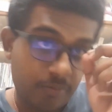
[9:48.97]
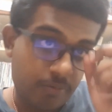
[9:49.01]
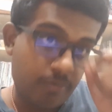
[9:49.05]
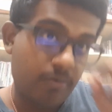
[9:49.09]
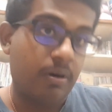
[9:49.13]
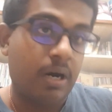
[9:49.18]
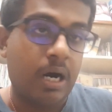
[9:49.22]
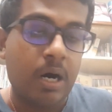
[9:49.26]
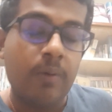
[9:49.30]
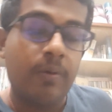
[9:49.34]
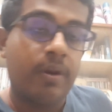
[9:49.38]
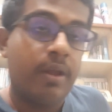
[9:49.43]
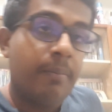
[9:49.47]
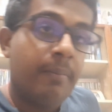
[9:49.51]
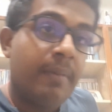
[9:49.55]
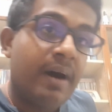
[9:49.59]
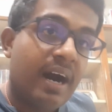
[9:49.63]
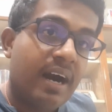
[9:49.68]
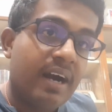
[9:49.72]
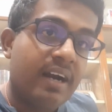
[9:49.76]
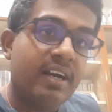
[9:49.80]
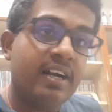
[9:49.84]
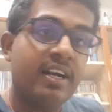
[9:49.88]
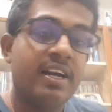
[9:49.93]
how they
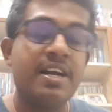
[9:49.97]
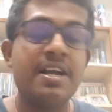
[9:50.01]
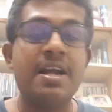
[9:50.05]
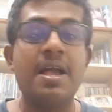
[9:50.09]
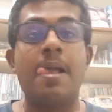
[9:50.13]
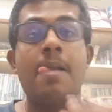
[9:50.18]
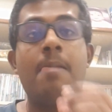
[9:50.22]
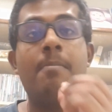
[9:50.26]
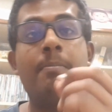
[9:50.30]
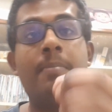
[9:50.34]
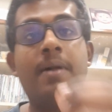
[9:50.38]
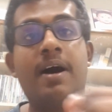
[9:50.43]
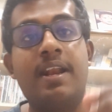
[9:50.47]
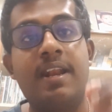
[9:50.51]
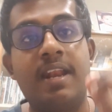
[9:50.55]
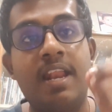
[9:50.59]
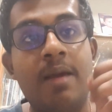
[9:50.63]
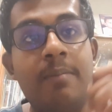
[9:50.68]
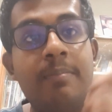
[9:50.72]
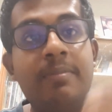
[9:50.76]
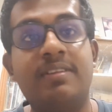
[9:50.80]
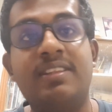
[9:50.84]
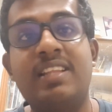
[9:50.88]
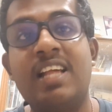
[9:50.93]
mark. But
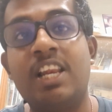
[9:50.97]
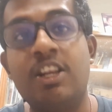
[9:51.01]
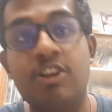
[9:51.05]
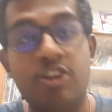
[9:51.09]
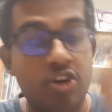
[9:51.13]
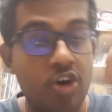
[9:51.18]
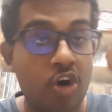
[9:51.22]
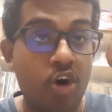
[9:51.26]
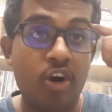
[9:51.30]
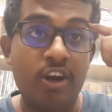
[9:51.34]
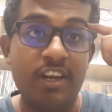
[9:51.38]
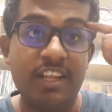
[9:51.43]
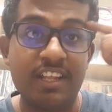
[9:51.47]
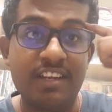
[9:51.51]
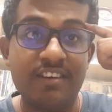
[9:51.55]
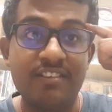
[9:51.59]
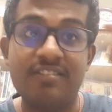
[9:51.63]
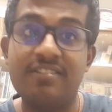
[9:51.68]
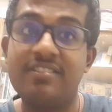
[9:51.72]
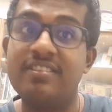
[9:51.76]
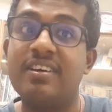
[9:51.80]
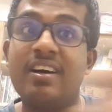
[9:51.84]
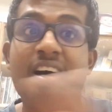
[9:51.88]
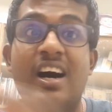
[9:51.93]
let me tell you, the
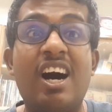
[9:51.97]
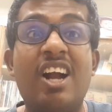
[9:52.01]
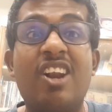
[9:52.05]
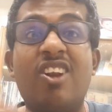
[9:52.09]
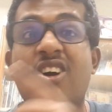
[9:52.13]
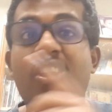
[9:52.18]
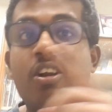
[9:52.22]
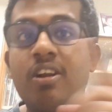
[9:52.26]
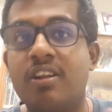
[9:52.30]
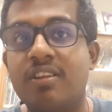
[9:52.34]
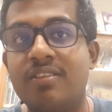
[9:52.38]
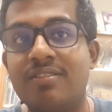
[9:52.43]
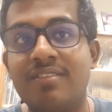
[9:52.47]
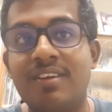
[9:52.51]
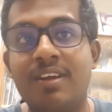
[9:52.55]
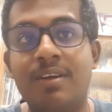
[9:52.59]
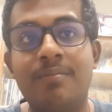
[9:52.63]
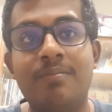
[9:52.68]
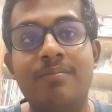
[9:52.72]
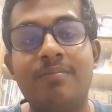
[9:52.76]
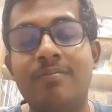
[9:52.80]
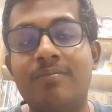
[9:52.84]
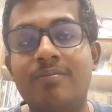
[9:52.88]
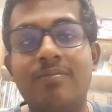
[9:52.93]
audience are not the
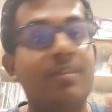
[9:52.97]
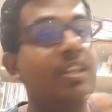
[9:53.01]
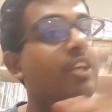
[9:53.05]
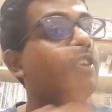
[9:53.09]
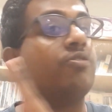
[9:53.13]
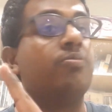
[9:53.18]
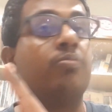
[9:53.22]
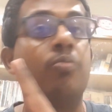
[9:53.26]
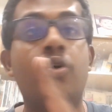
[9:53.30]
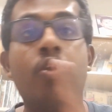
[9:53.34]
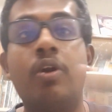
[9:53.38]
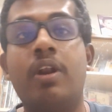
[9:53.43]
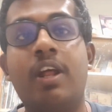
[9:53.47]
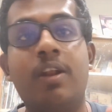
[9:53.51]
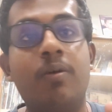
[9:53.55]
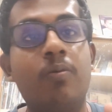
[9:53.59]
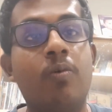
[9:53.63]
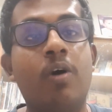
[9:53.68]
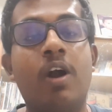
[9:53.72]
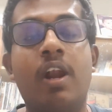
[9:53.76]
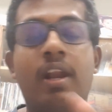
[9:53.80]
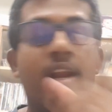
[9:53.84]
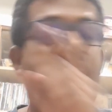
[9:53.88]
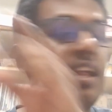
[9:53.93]
same. There's more than
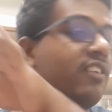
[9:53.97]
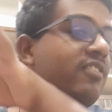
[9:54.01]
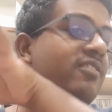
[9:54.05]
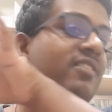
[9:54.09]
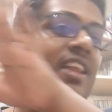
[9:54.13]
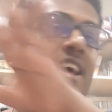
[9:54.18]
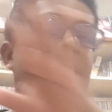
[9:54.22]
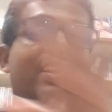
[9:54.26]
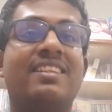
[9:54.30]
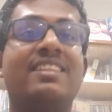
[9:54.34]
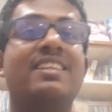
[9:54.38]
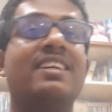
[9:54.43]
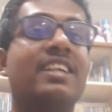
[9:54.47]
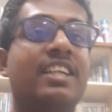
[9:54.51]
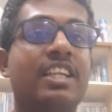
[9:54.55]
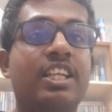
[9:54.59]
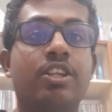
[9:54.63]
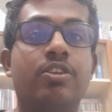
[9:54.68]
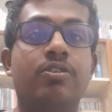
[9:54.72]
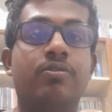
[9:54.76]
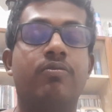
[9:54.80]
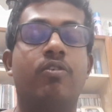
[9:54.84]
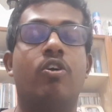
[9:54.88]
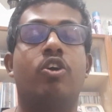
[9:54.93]
one. There's like 30
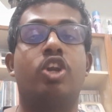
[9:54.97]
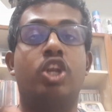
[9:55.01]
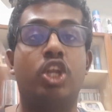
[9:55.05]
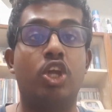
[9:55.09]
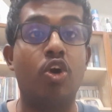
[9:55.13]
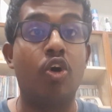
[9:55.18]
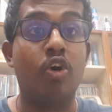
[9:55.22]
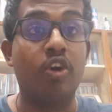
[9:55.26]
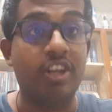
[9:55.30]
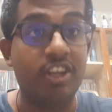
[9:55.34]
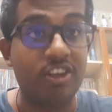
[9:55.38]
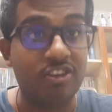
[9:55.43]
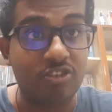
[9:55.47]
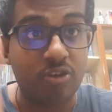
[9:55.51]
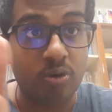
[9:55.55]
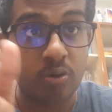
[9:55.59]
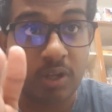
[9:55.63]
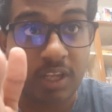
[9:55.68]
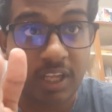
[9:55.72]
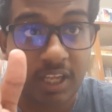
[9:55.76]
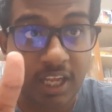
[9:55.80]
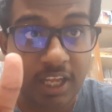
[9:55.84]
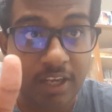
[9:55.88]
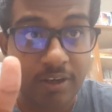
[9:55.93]
to 40 audience
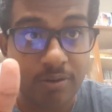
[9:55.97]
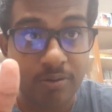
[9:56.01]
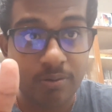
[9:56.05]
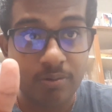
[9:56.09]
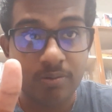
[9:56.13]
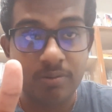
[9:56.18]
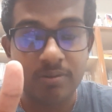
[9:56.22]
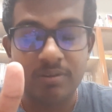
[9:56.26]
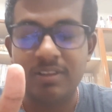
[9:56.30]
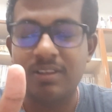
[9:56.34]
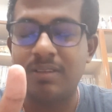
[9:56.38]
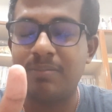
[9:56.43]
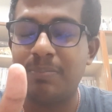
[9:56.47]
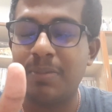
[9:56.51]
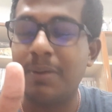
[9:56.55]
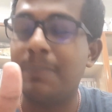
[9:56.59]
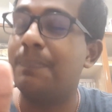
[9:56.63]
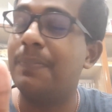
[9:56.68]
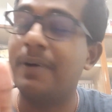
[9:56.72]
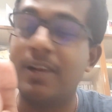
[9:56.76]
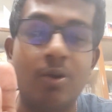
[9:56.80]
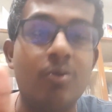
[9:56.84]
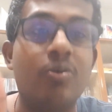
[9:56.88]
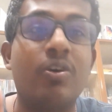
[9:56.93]
looking at you
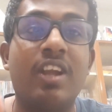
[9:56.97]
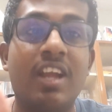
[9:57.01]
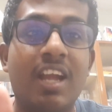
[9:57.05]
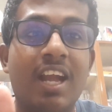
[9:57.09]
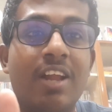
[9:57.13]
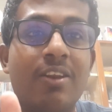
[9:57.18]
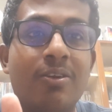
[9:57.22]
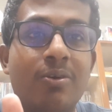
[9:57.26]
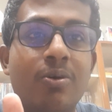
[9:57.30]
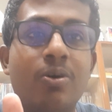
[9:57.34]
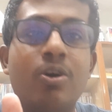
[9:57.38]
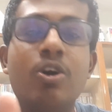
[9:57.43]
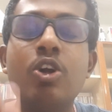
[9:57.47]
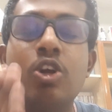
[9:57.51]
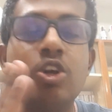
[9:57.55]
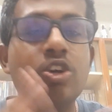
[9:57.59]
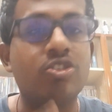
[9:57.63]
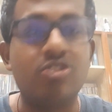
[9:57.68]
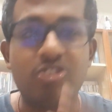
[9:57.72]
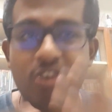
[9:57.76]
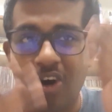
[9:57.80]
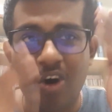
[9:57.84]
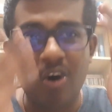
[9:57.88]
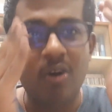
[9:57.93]
people looking at you.
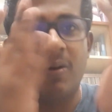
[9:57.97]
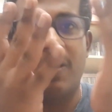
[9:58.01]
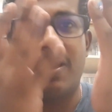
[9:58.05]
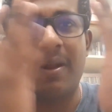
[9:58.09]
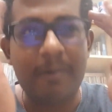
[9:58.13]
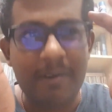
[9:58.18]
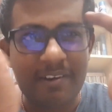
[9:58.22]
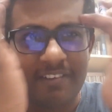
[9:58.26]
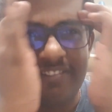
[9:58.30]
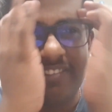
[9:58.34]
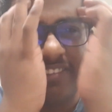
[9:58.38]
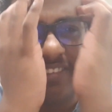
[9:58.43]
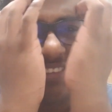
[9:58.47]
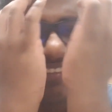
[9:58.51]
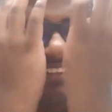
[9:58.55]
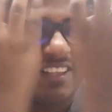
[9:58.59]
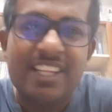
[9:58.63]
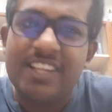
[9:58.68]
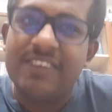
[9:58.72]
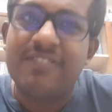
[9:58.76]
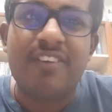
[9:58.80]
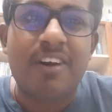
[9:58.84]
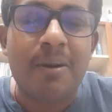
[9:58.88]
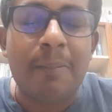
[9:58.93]
So all of them have
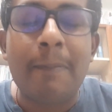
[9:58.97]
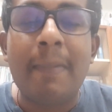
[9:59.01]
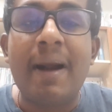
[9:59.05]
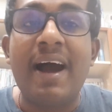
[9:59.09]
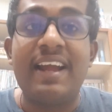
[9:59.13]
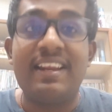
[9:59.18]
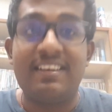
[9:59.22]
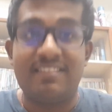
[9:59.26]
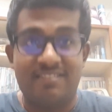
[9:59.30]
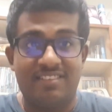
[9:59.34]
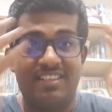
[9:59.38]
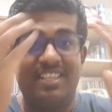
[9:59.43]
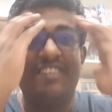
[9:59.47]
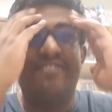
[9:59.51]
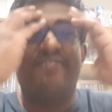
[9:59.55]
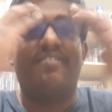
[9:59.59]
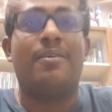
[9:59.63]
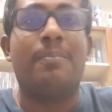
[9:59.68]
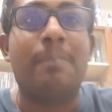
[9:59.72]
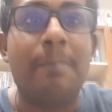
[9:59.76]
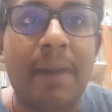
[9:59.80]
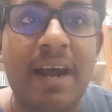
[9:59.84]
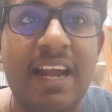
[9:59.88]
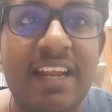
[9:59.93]
different minds,
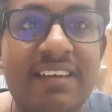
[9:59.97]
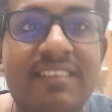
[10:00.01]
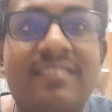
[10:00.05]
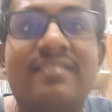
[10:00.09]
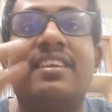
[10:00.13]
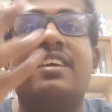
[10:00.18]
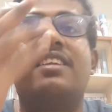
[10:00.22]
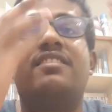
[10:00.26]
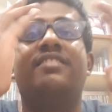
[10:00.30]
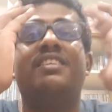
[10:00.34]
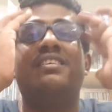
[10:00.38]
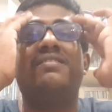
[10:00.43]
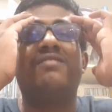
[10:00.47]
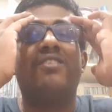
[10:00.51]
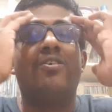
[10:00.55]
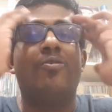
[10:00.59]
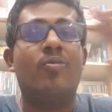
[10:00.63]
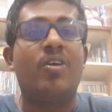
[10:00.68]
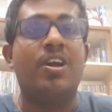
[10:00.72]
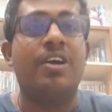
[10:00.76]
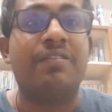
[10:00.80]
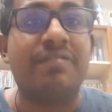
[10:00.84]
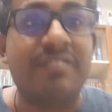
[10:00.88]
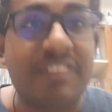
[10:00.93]
different mindsets, different
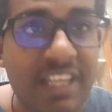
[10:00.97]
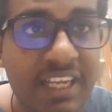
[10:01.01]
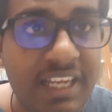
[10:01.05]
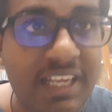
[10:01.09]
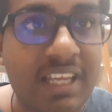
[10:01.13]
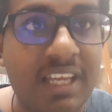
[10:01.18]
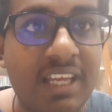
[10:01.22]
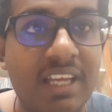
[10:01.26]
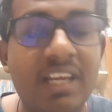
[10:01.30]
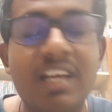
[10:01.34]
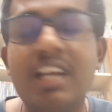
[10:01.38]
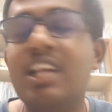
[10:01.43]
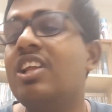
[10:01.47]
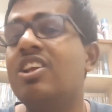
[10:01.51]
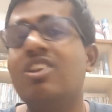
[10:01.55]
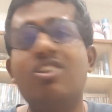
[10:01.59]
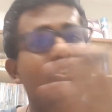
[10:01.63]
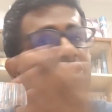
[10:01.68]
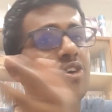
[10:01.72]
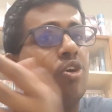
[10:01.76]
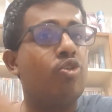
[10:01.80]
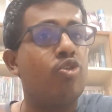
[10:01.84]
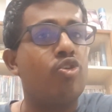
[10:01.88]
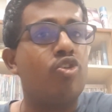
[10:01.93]
way of thinking.
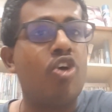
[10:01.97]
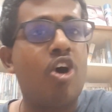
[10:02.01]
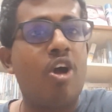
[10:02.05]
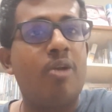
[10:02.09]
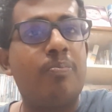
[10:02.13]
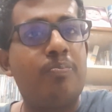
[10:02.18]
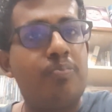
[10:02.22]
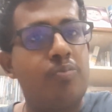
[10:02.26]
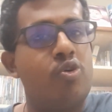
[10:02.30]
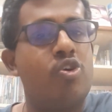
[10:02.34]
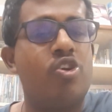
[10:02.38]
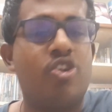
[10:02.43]
So do not put